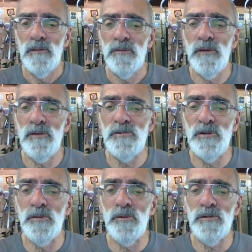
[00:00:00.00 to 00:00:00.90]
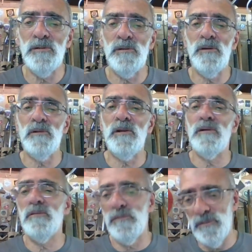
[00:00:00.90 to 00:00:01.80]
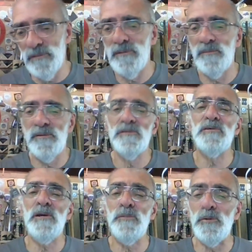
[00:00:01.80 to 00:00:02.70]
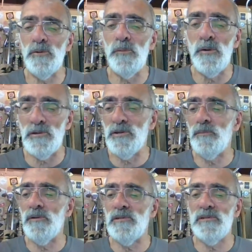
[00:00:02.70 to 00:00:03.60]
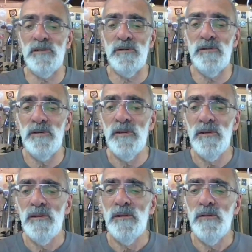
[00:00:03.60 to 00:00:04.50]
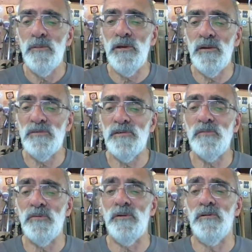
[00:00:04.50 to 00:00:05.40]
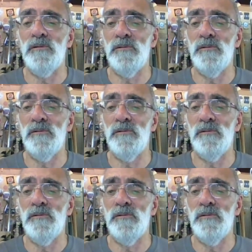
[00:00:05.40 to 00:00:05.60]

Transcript: Thank you, Stuart. I'm glad. Uh, shame you couldn't watch it, but uh, we had some fun.